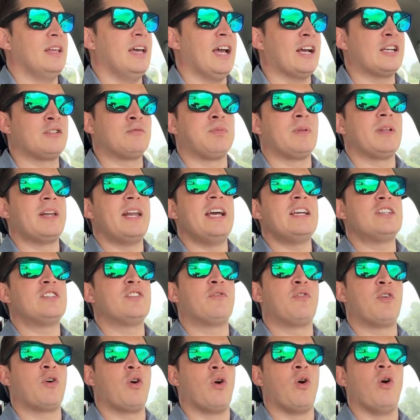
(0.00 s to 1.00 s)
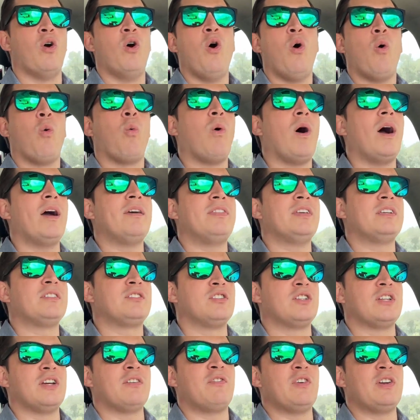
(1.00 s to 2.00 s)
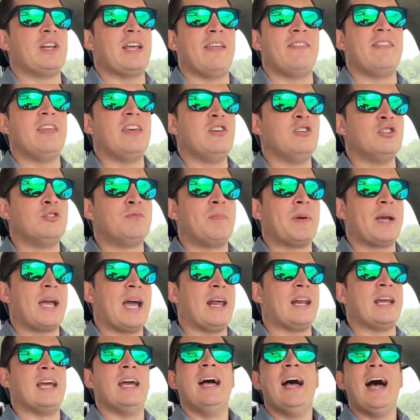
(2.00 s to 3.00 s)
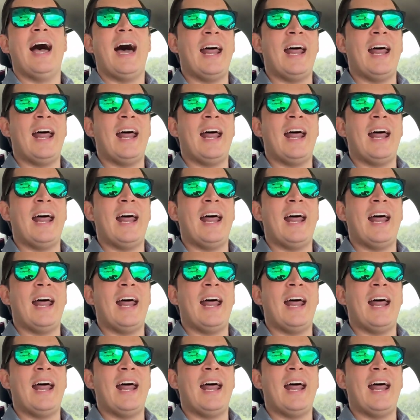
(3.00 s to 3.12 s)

explanation for why things are different, and they use spaghetti.